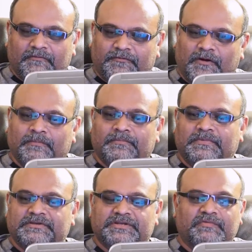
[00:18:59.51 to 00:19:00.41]
from
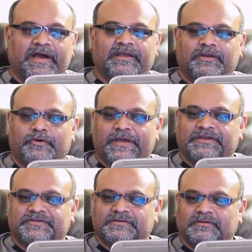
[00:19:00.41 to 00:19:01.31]
his divine
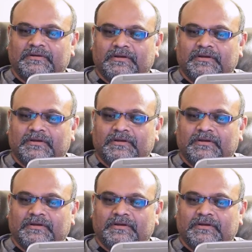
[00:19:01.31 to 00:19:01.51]
grace,